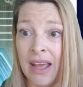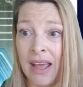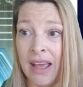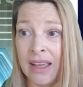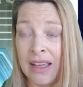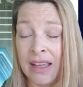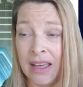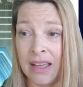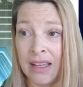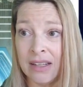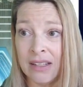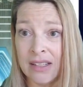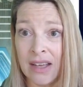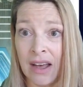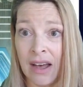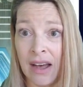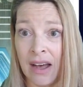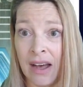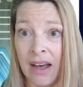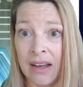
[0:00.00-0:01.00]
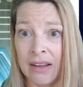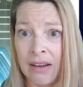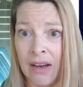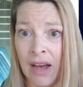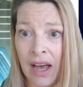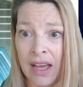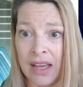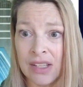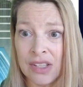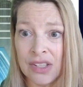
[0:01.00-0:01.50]
And
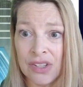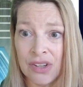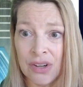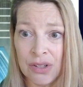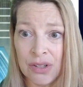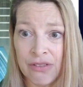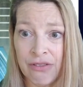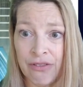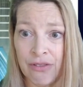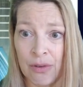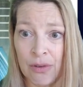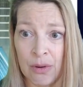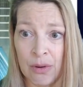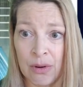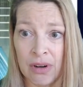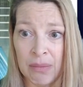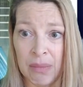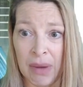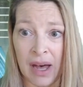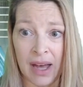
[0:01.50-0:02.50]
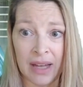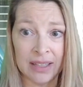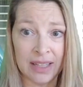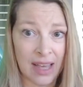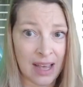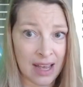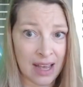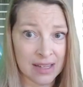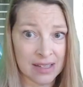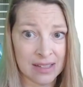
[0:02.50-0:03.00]
I searched for a
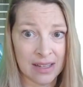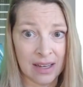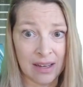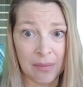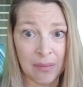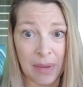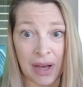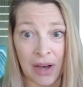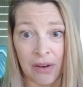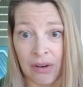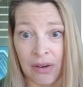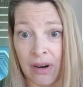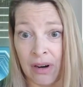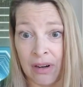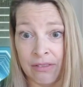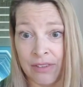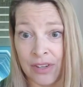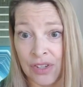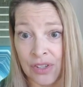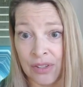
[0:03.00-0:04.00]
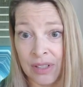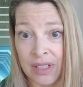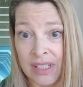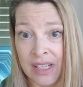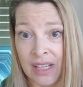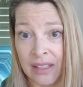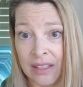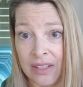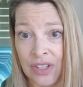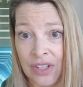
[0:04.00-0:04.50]
podcast about artificial
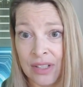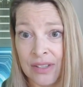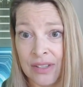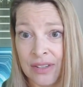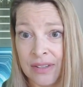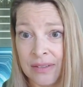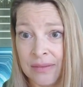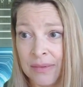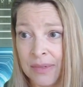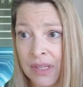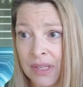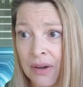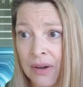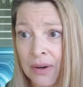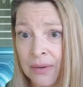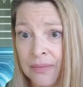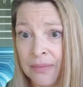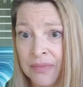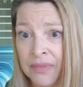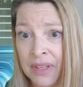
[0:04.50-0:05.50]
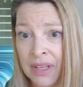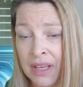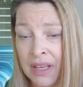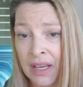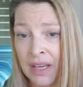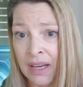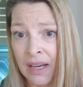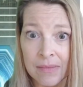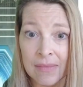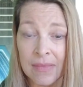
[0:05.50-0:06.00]
intelligence. So
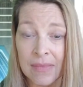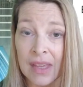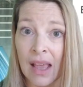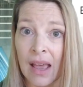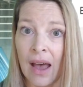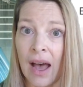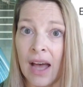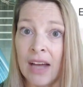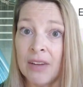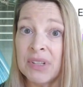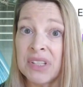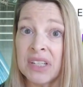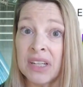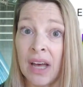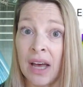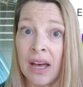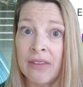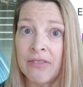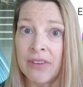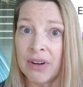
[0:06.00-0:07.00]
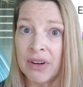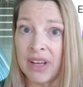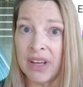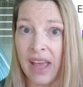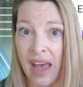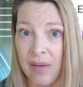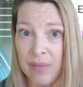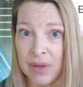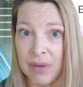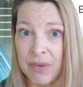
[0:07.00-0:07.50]
I was not very
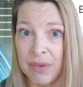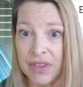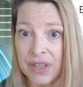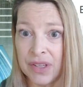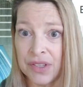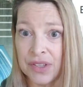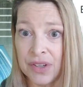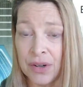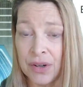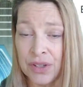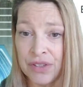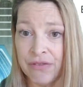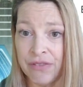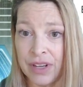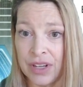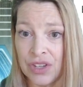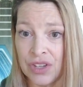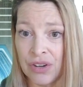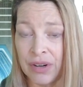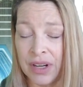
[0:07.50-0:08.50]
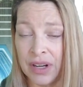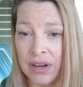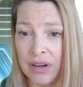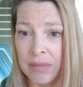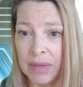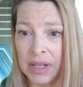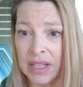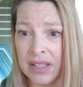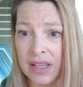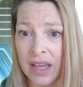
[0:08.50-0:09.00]
happy with the search feature here
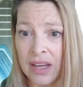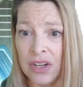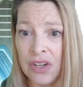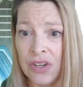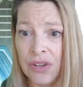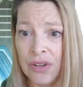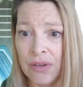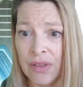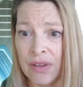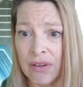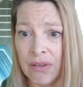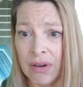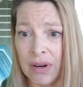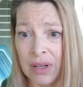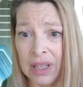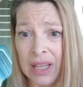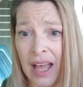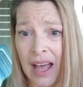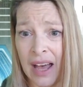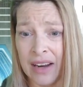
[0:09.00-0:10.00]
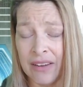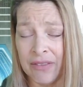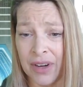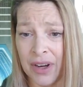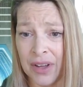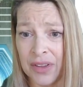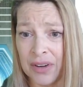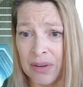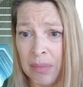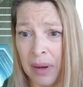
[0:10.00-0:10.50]
because I knew there were a lot of
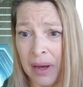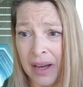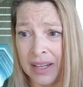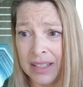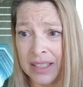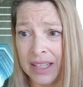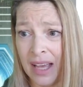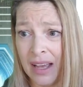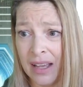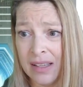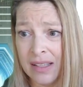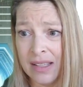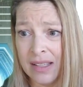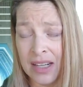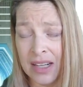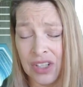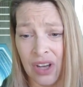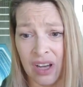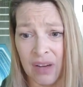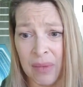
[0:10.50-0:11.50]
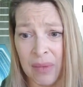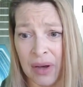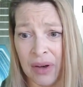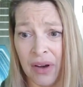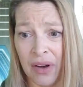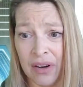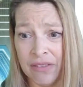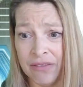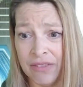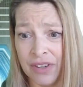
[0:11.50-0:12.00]
other podcasts that talk about
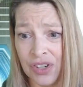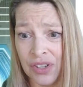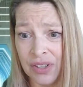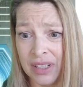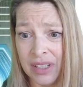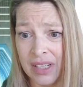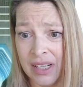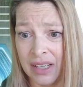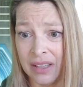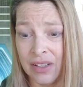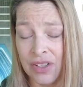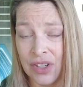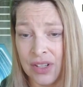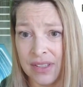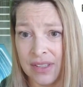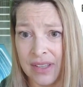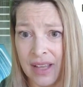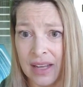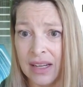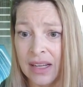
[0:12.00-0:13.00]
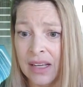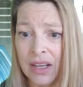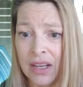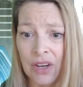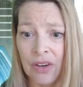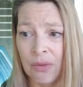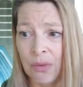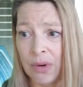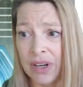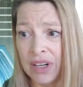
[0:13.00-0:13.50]
artificial intelligence that
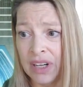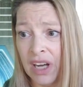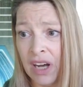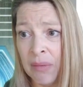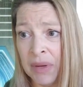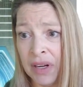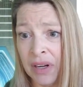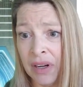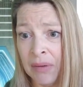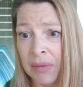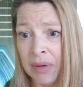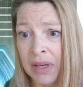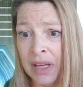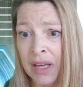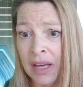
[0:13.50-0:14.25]
weren't coming up.